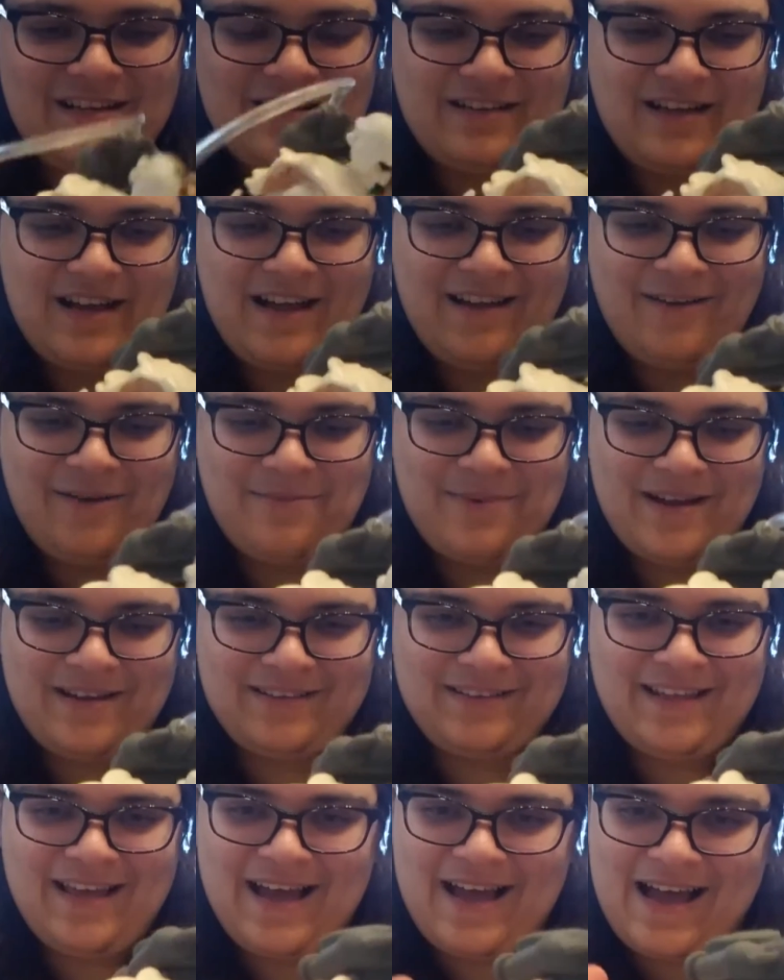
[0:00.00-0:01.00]
How
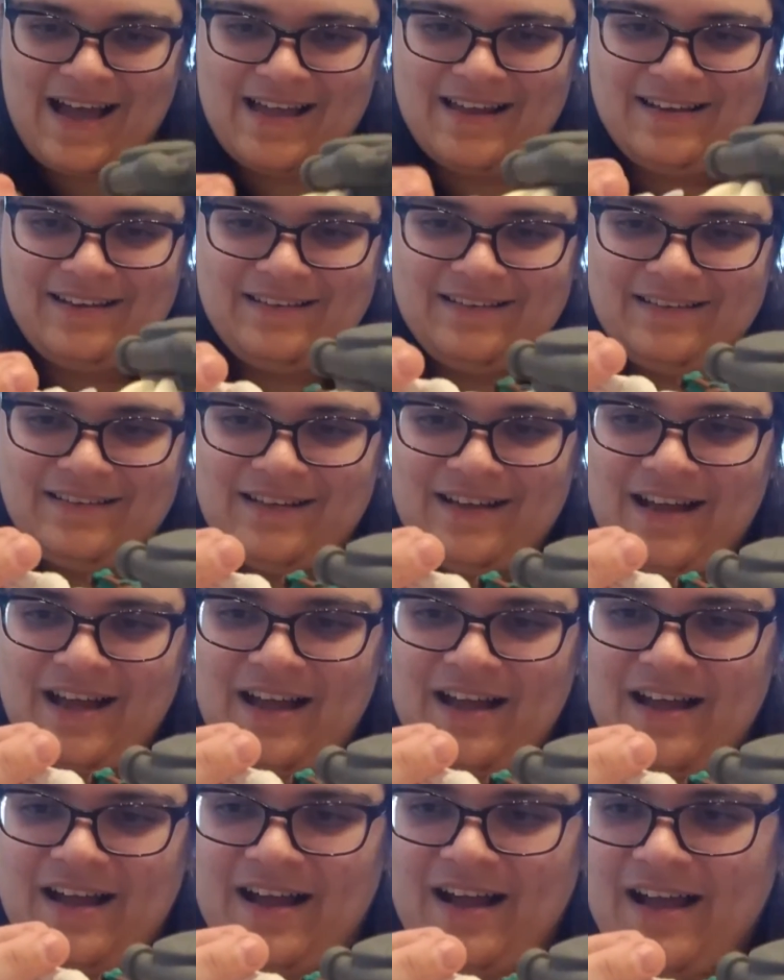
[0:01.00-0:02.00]
about that?
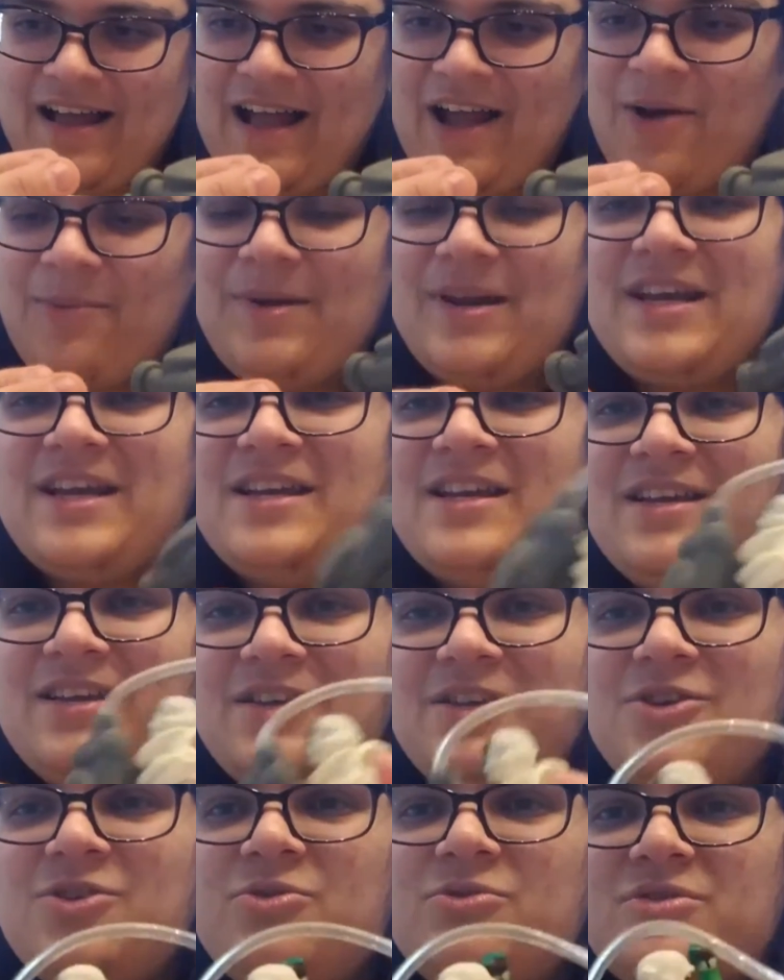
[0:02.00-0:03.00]
How many
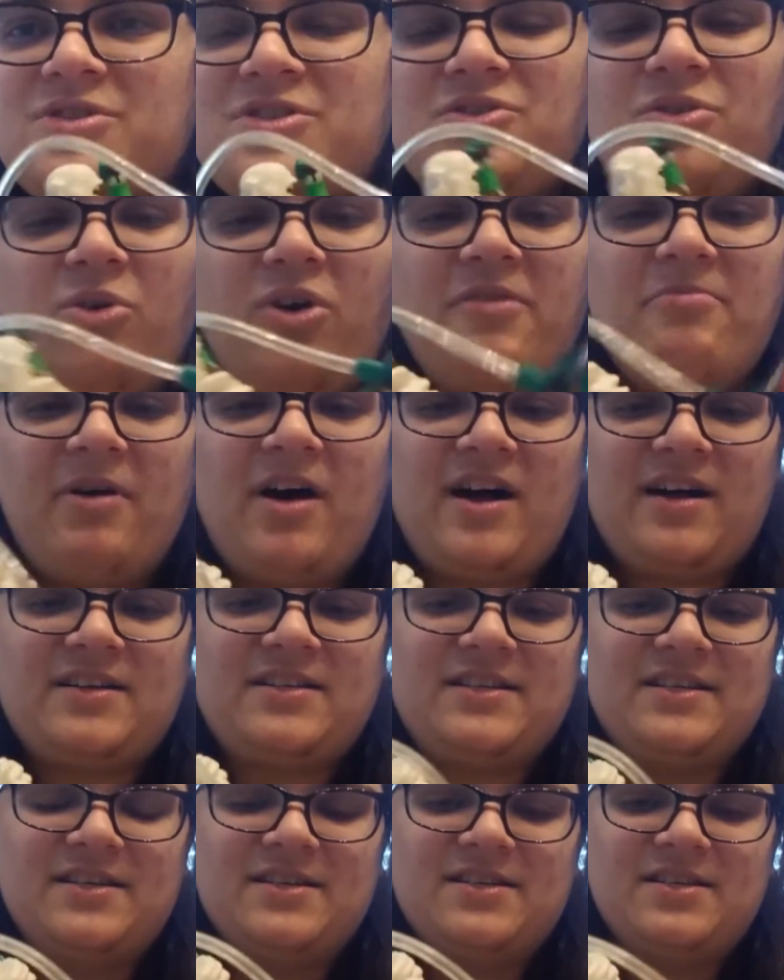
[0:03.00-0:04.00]
used toy
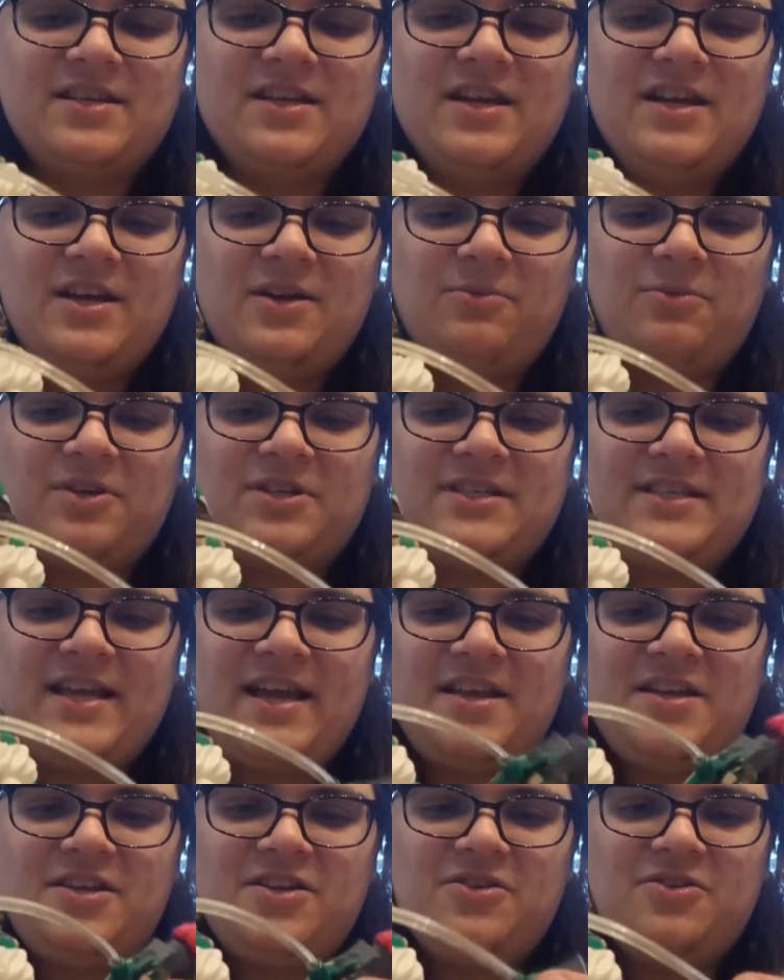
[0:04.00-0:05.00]
boxes will
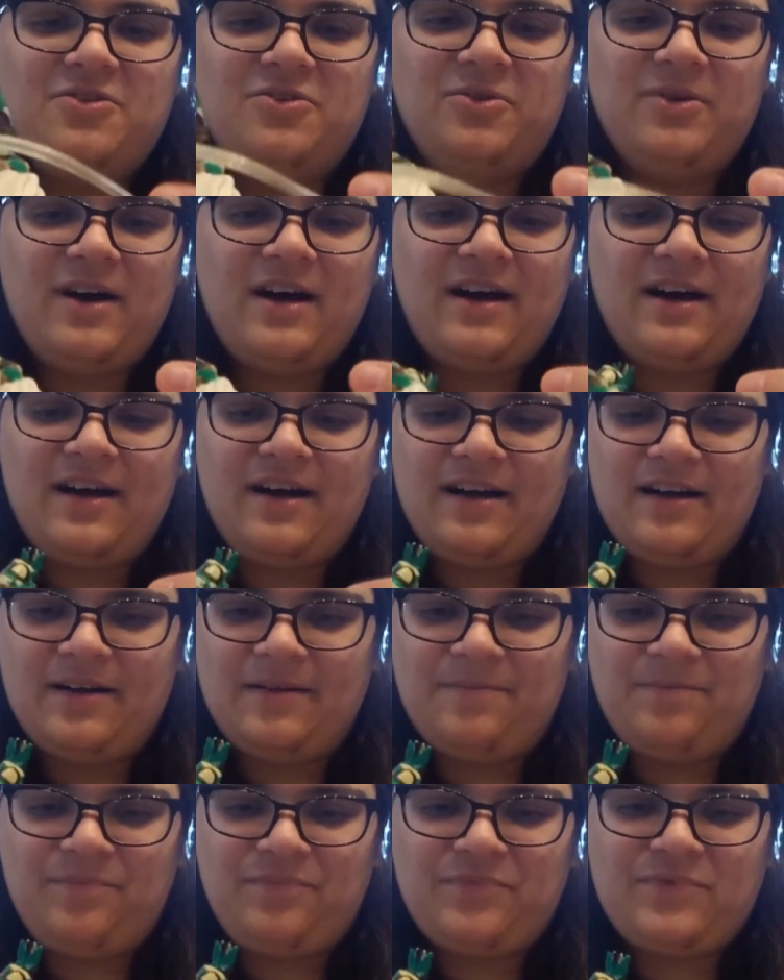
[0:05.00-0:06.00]
send you
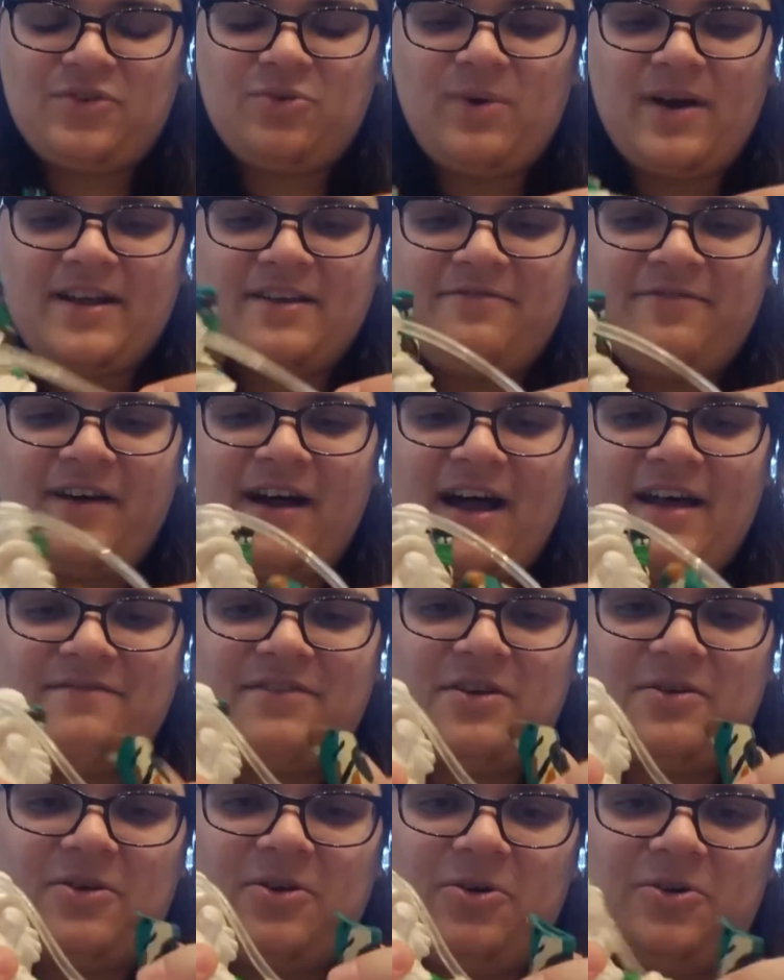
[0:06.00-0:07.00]
a
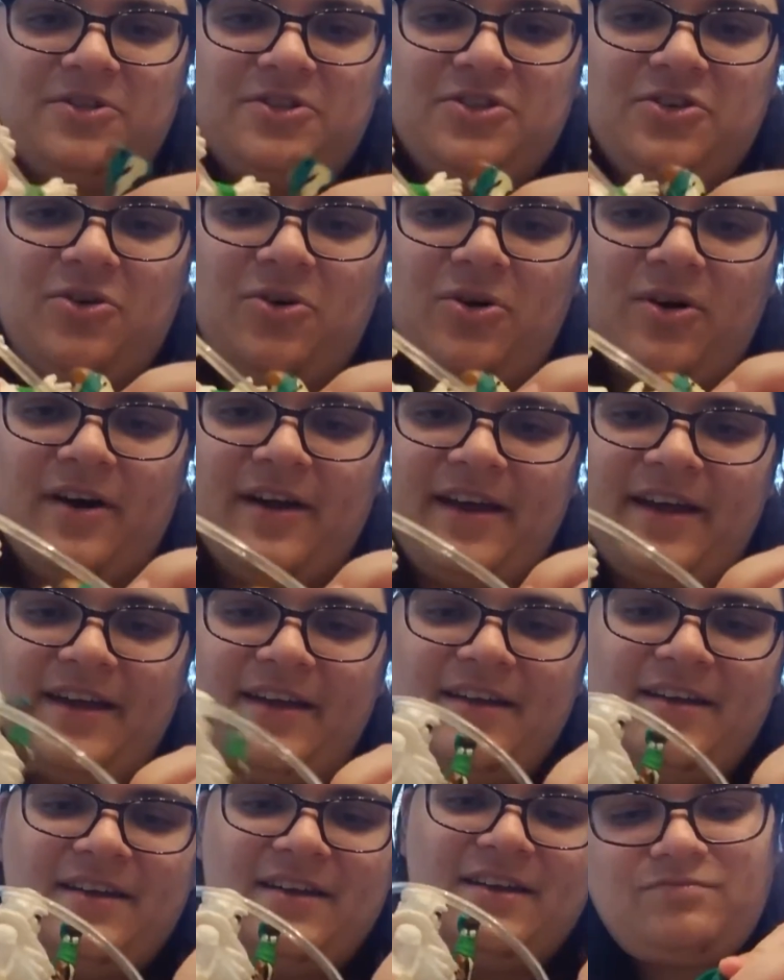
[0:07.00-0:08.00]
25-year-old toy
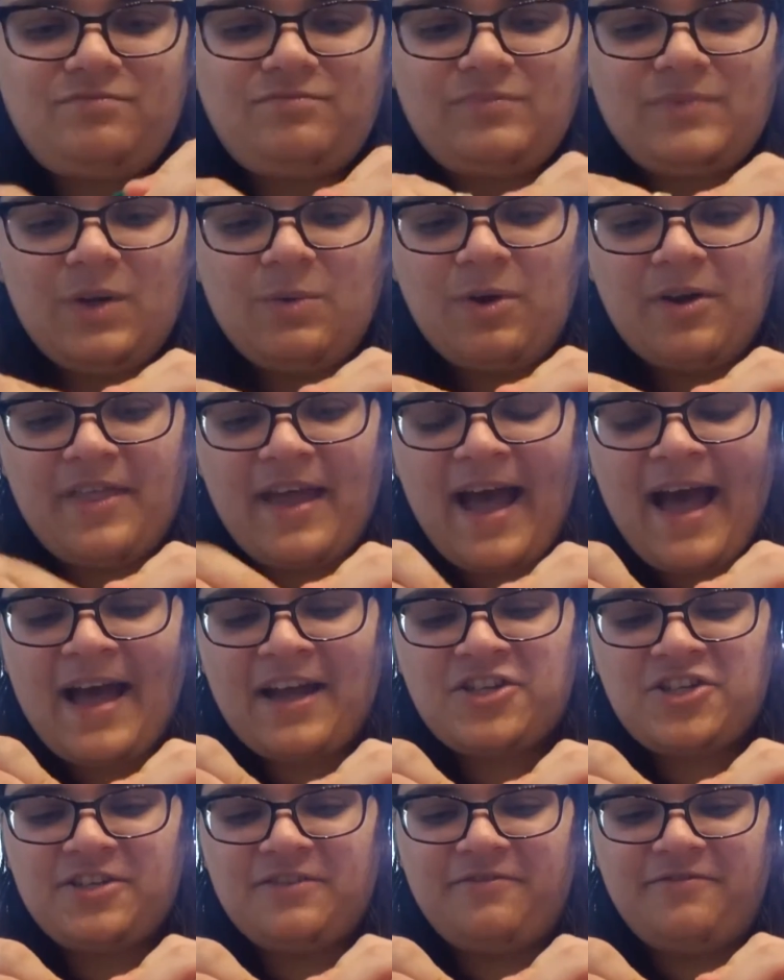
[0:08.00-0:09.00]
where the
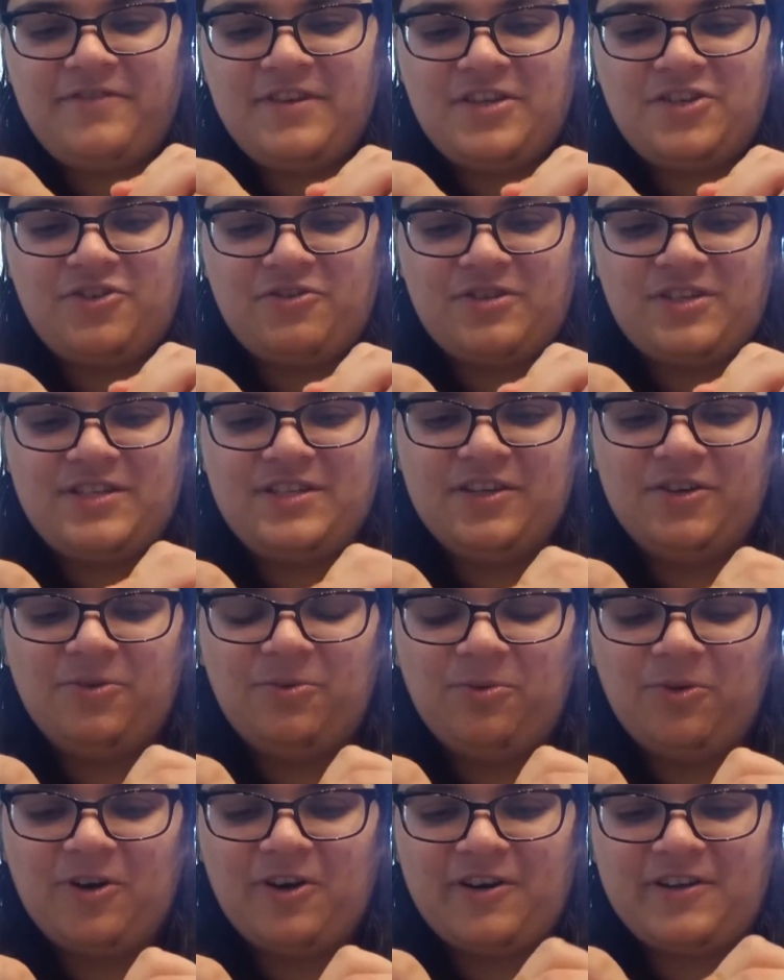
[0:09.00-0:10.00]
action feature still
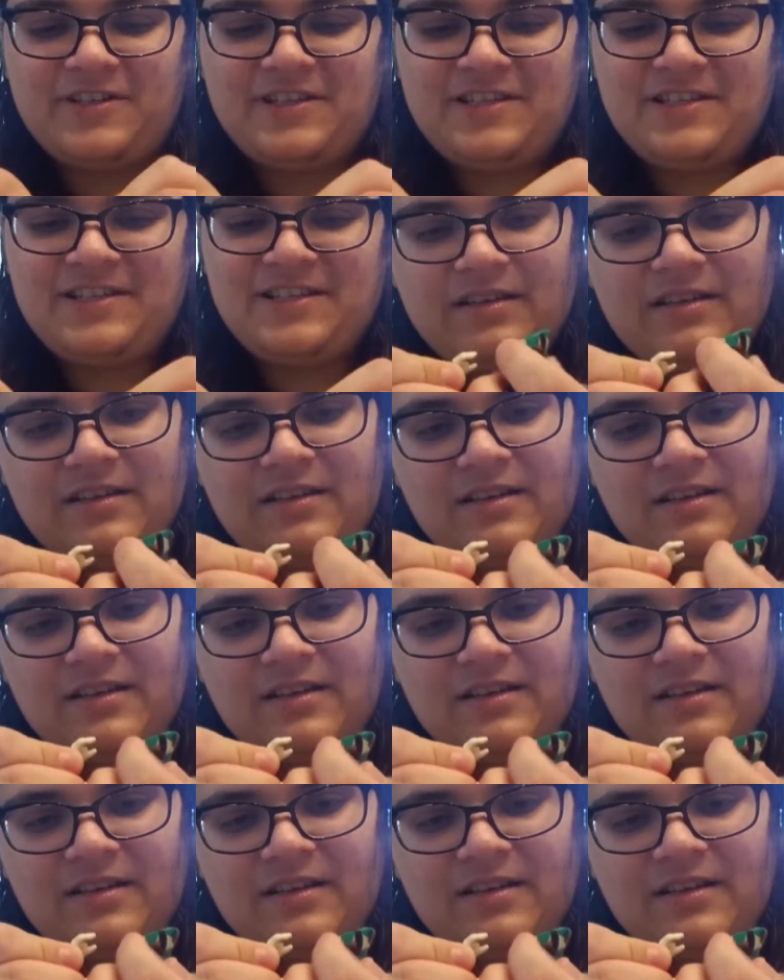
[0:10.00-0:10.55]
works?